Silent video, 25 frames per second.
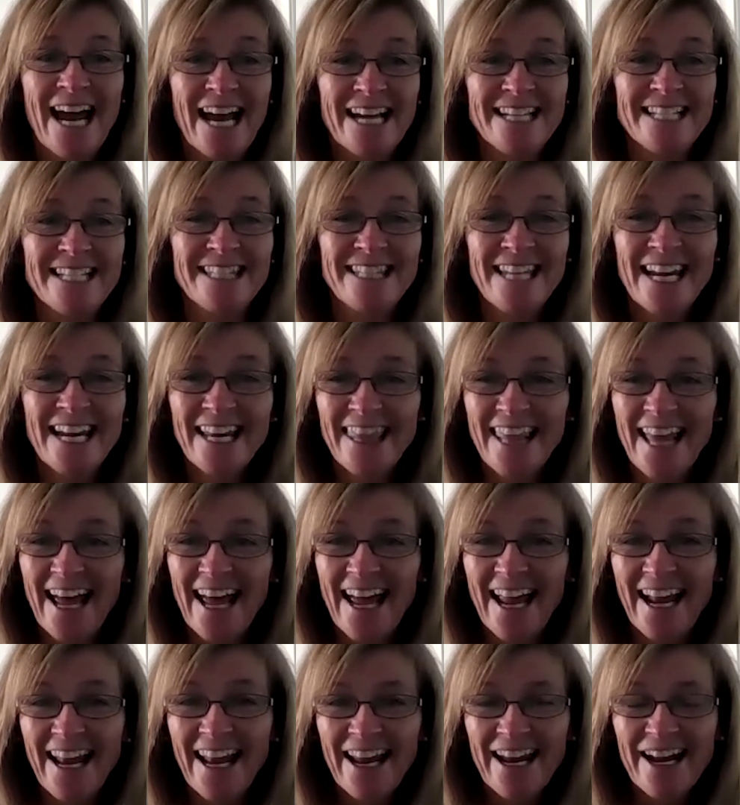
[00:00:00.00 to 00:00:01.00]
I say
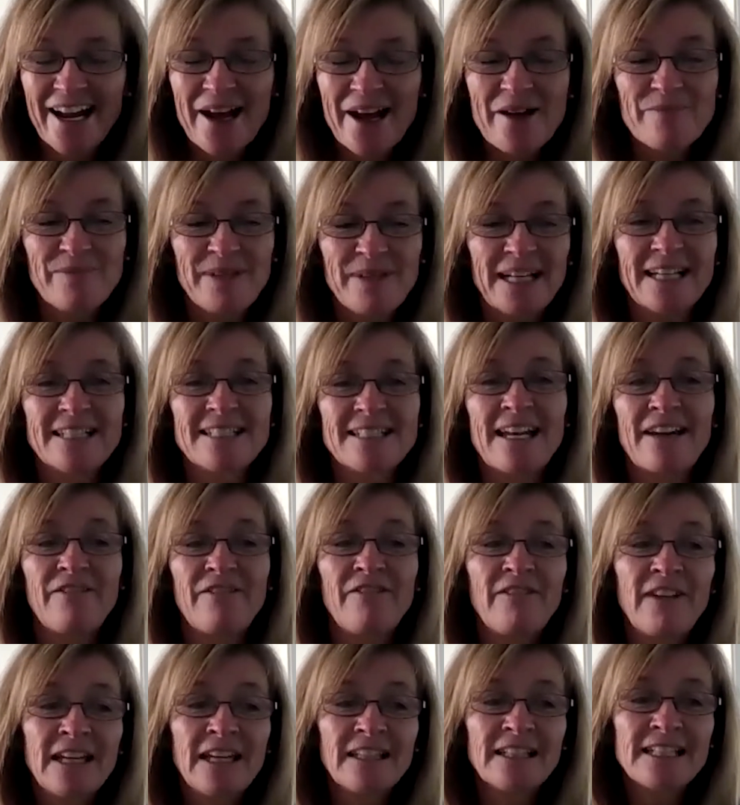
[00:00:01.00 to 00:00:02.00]
that because I
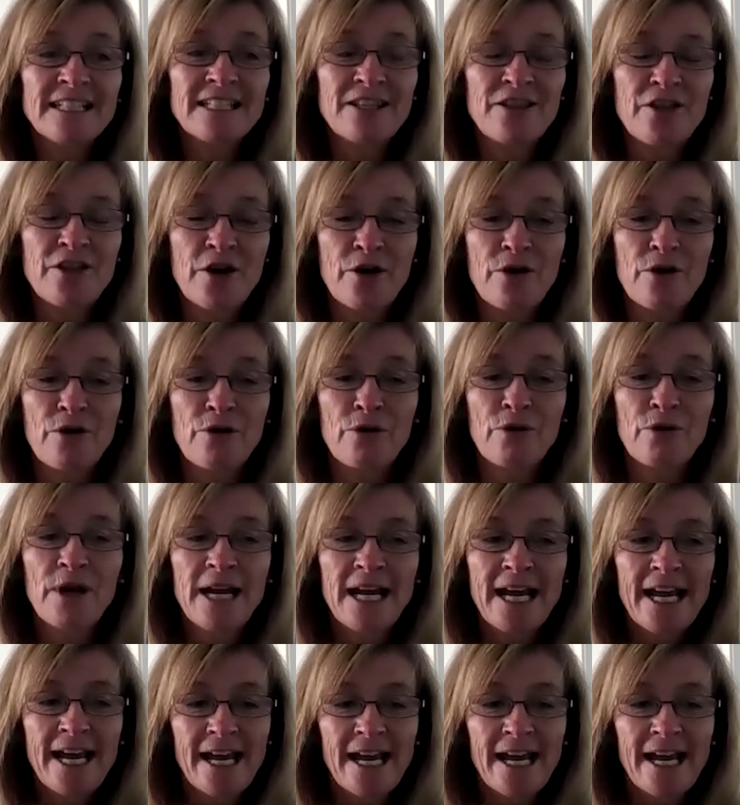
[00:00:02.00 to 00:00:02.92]
feel as though